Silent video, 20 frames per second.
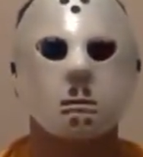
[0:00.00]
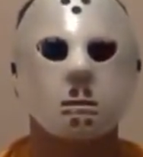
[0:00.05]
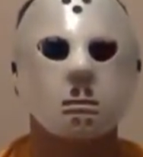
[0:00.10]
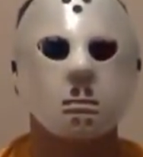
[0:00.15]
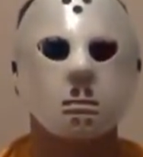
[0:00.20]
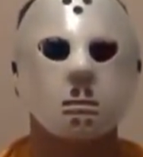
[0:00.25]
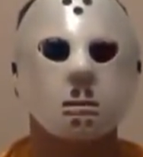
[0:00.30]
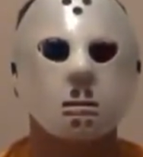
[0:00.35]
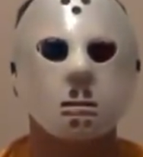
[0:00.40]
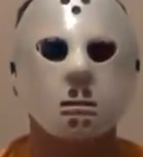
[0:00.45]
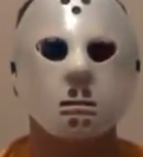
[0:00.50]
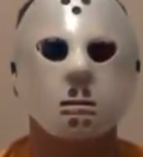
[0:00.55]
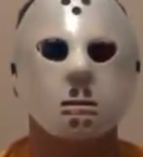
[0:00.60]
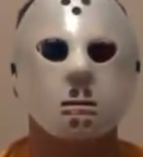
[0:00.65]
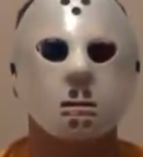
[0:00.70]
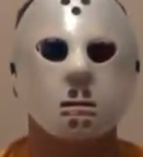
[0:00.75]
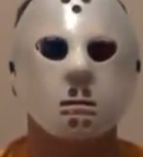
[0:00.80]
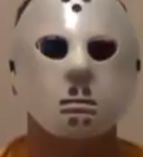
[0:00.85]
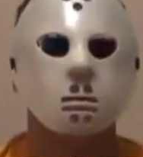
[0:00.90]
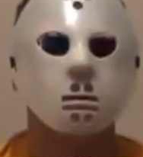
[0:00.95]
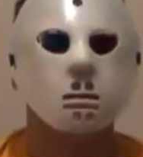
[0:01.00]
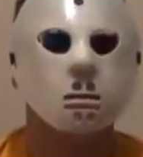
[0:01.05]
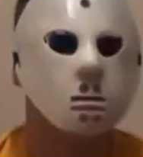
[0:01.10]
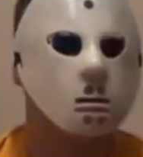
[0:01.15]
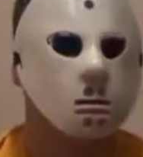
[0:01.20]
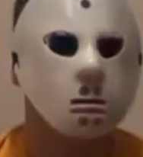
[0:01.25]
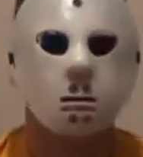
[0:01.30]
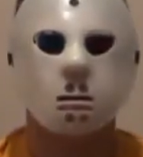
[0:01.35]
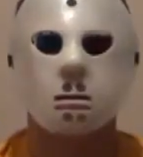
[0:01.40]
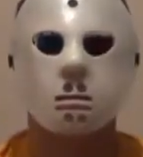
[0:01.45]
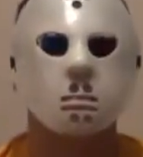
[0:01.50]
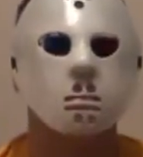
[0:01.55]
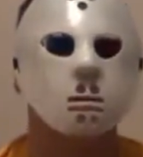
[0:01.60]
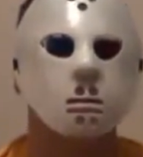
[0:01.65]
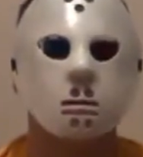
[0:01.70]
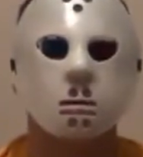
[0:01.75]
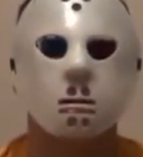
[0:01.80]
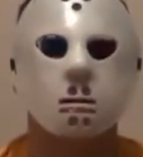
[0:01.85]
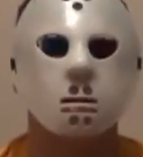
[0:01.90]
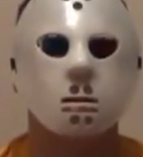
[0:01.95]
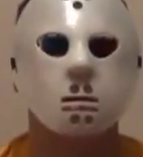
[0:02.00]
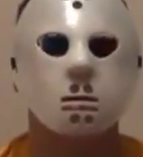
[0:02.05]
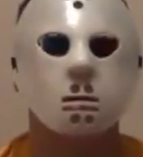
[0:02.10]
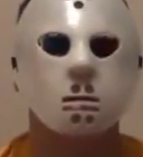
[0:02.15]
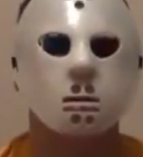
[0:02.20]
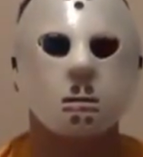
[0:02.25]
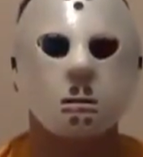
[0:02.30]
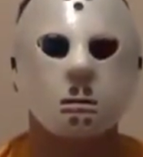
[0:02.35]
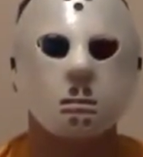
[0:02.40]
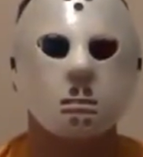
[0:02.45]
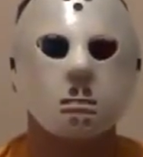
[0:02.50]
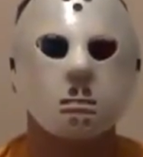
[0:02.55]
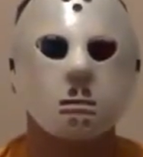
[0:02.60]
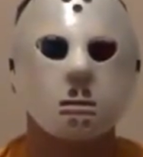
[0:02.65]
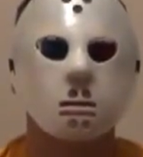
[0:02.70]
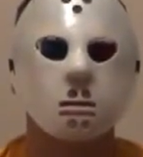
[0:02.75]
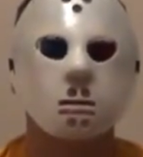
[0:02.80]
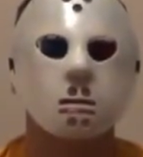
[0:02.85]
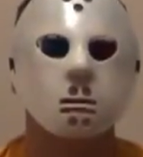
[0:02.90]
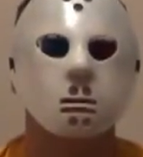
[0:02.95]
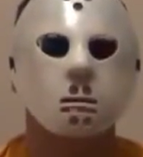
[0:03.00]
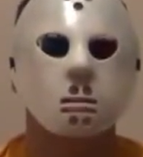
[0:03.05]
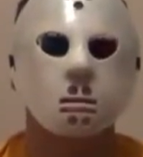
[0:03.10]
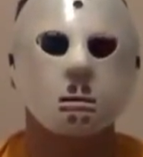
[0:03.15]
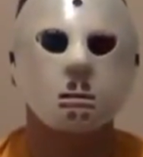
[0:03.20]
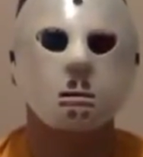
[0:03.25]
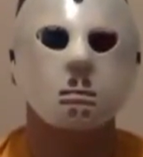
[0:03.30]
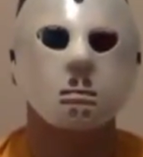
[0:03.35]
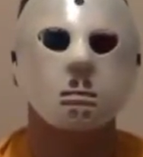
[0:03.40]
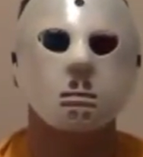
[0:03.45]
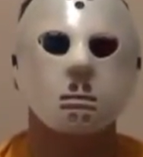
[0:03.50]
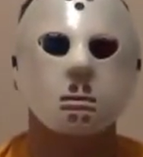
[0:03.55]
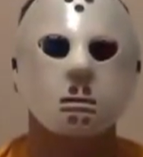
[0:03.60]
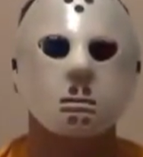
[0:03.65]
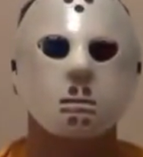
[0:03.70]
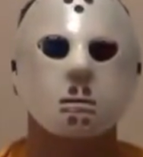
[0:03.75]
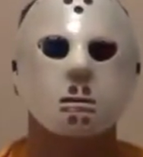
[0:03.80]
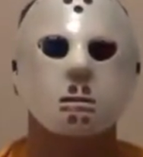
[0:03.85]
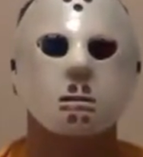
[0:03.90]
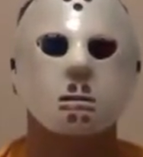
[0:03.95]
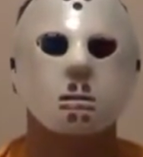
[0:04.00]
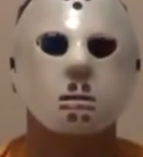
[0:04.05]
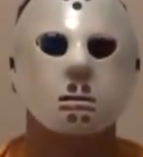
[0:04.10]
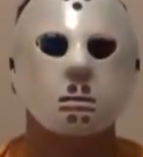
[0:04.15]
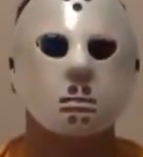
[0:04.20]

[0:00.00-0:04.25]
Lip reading: I've seen Evil Dead, so I know he's a competent filmmaker,